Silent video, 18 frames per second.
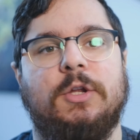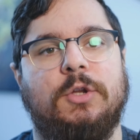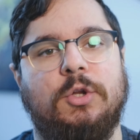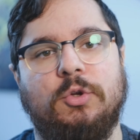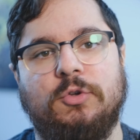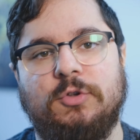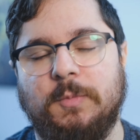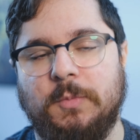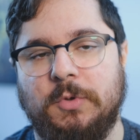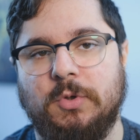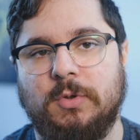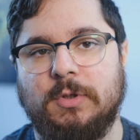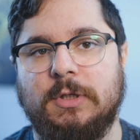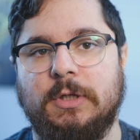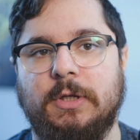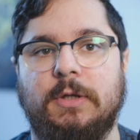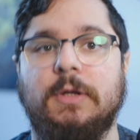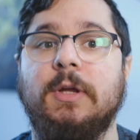Do some
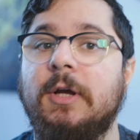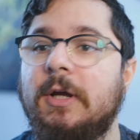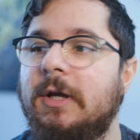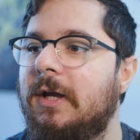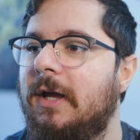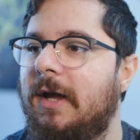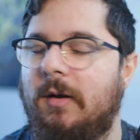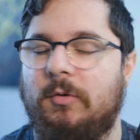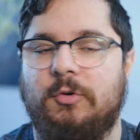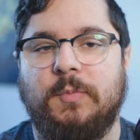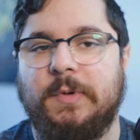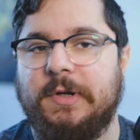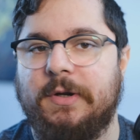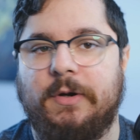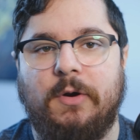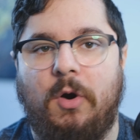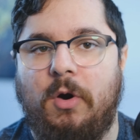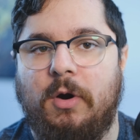Googling, how to make
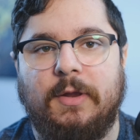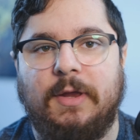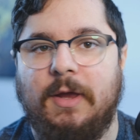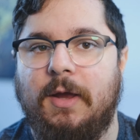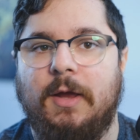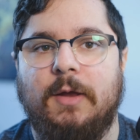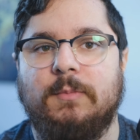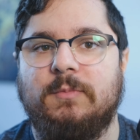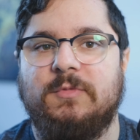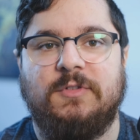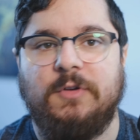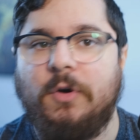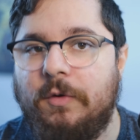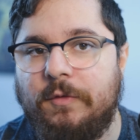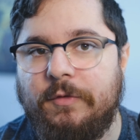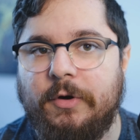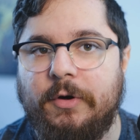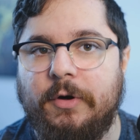a card game
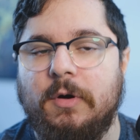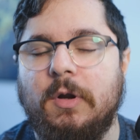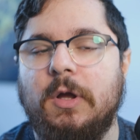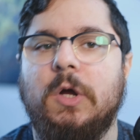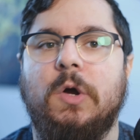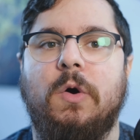server,